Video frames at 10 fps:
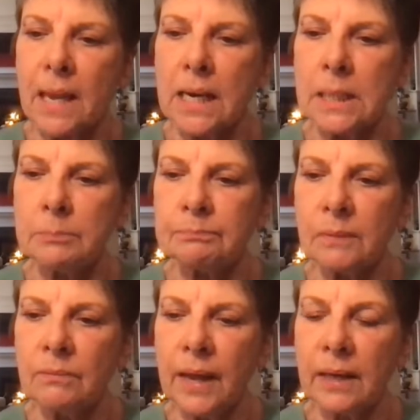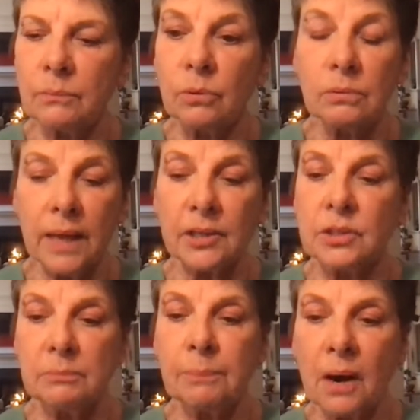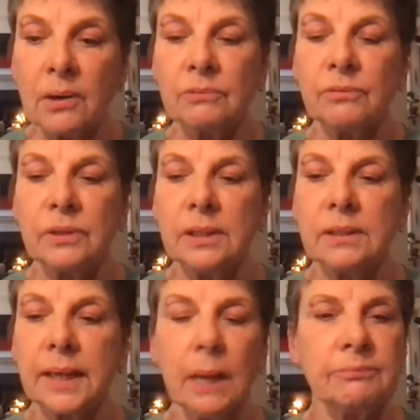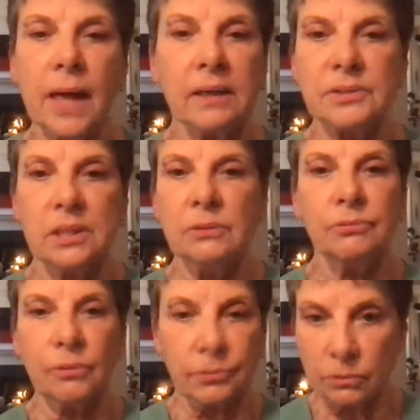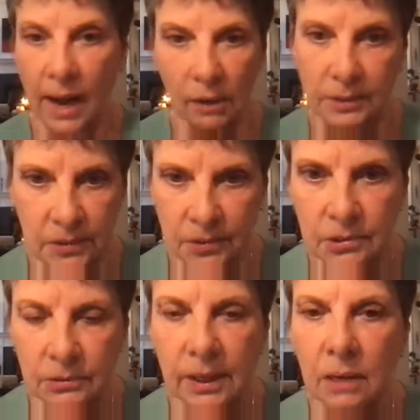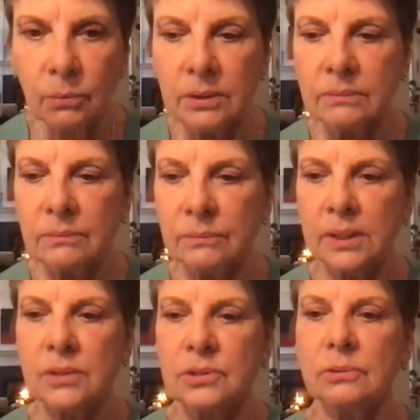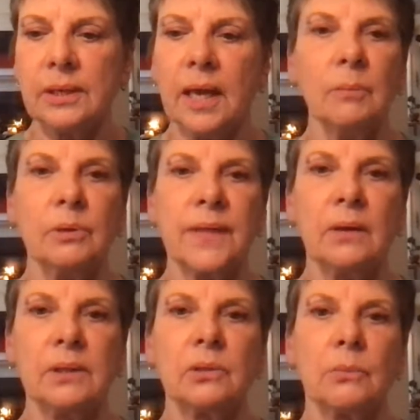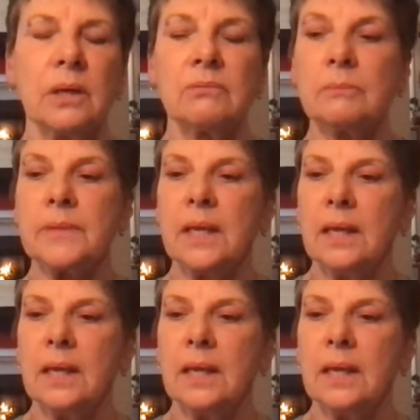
that were actually part of the camp faculty throughout its history. I wouldn't really do the camp without either one of them.